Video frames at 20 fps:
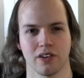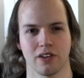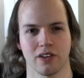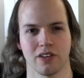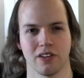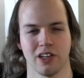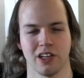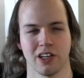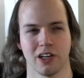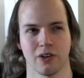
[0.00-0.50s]

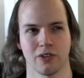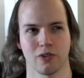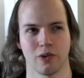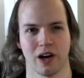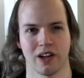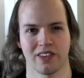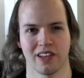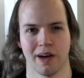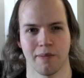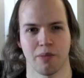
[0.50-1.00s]
you know,
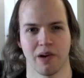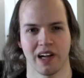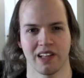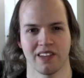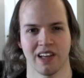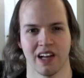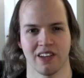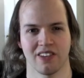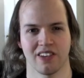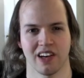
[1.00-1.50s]
throughout that
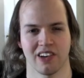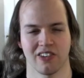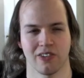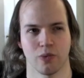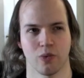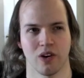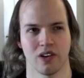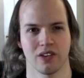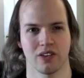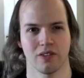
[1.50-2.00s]
breakdown
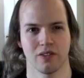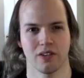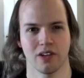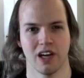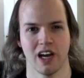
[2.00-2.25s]
section, with